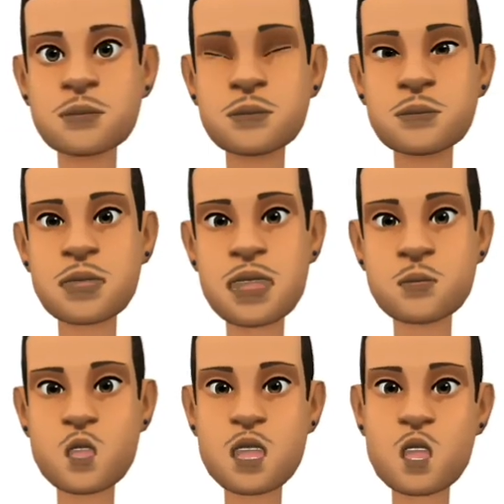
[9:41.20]
The
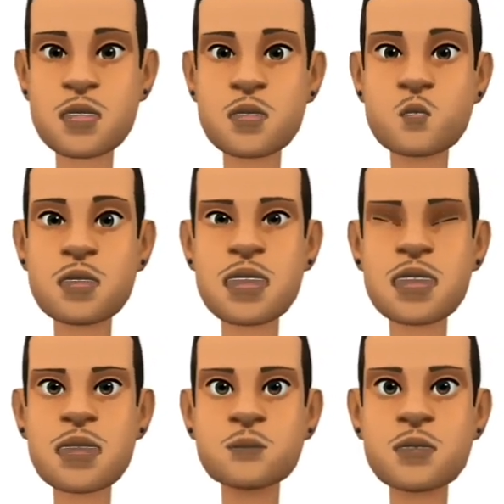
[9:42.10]
reason why the USA
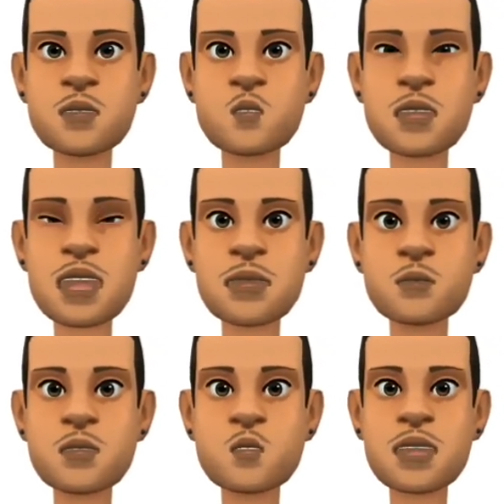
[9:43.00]
has more
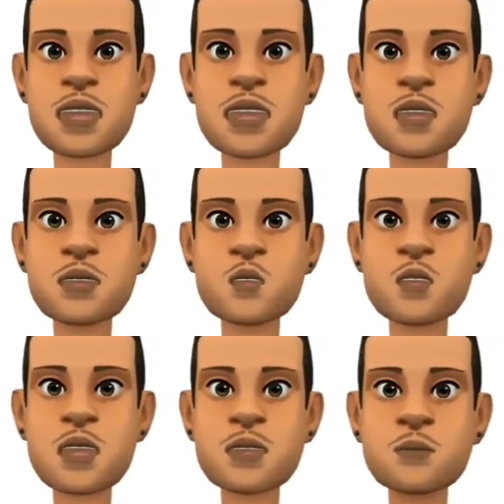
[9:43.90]
billionaires than any other
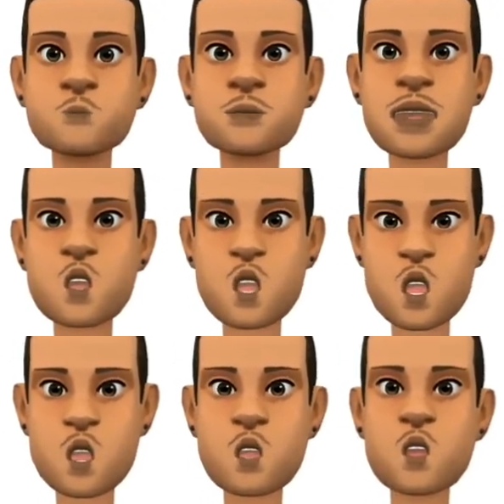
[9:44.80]
country in the
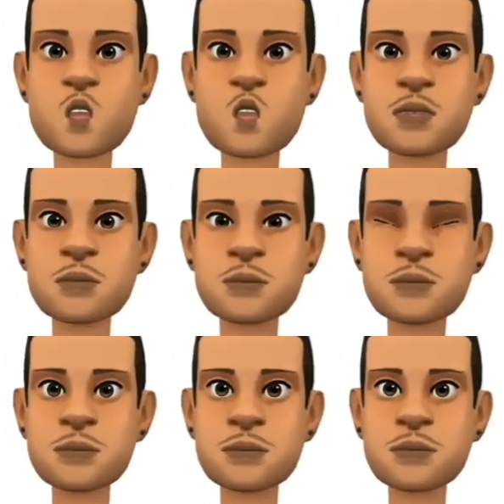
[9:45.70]
world is because
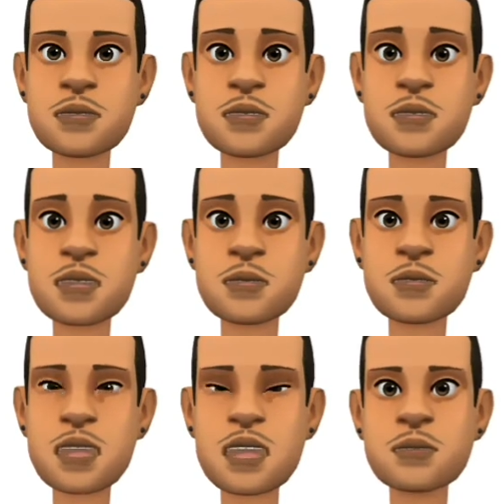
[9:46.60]
they have a
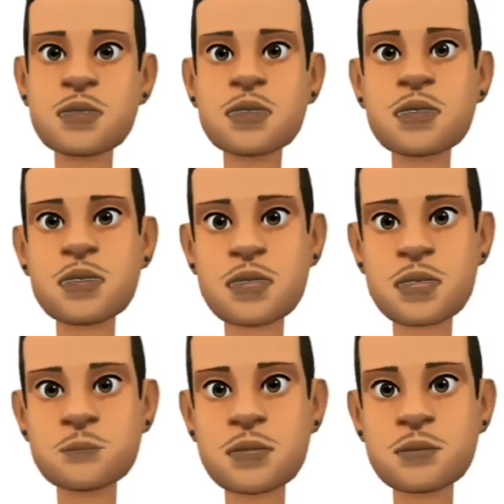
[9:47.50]
diverse
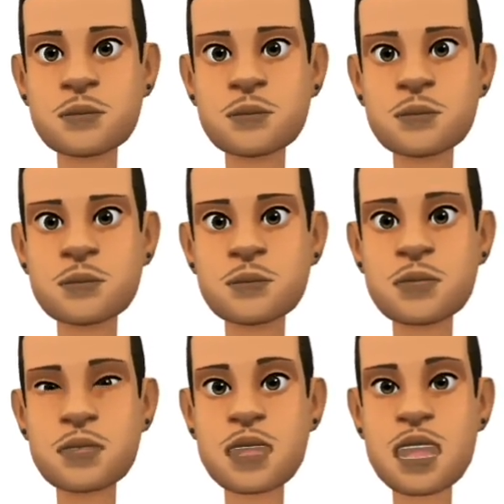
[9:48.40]
economy. To
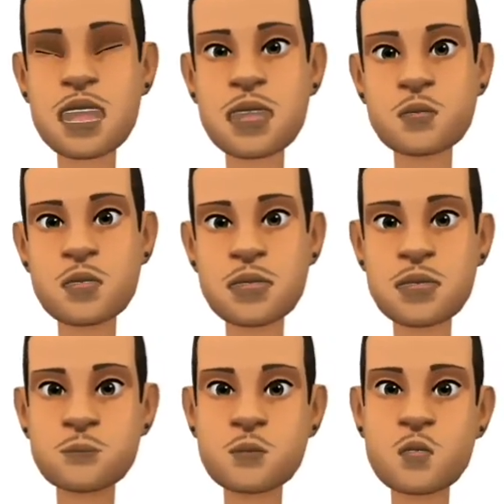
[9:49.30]
have a diverse
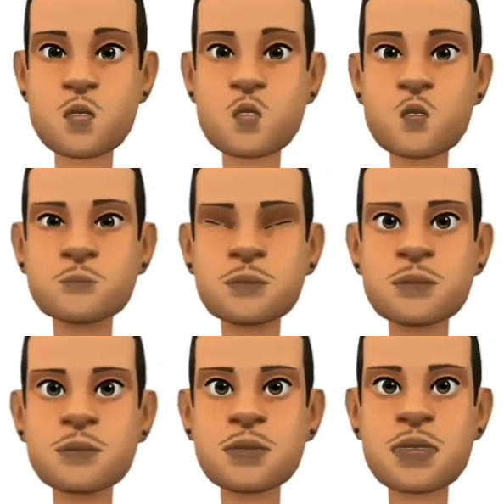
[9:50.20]
economy, you need
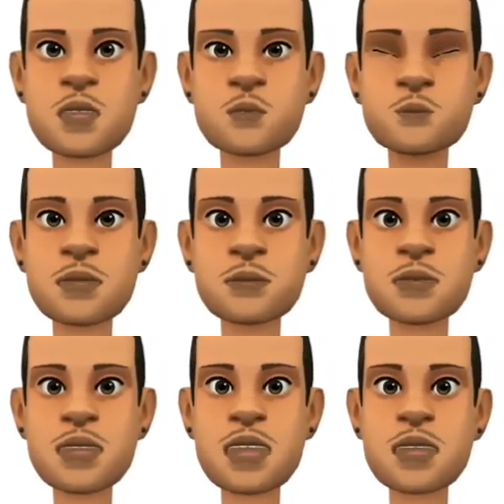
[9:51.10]
a
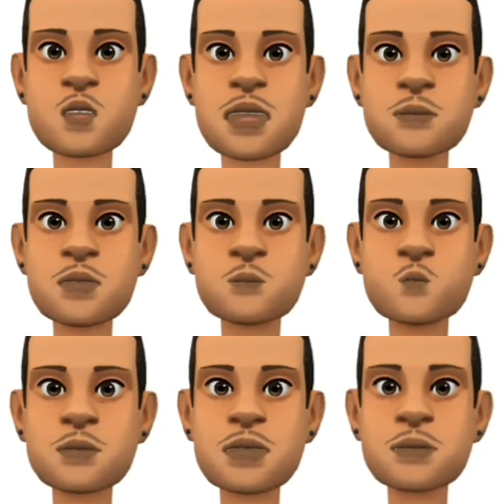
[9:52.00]
diversified
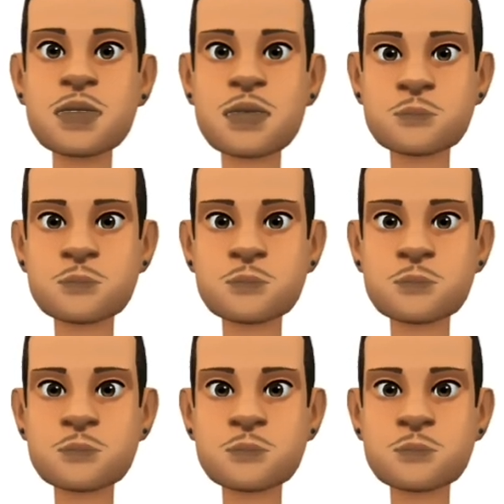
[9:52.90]
education system.